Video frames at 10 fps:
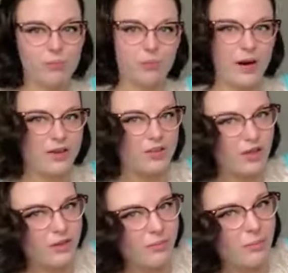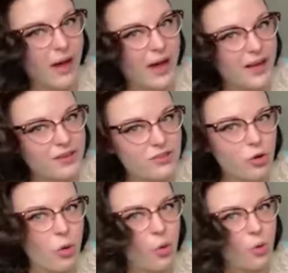brush it back
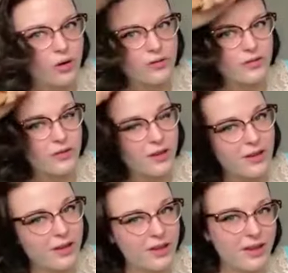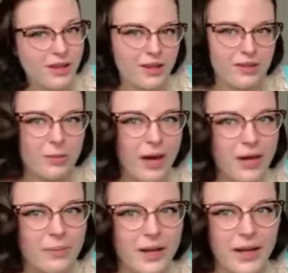towards the
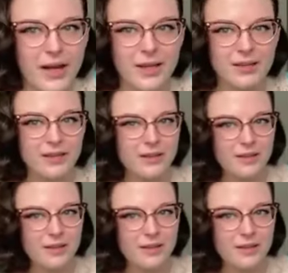back of my head.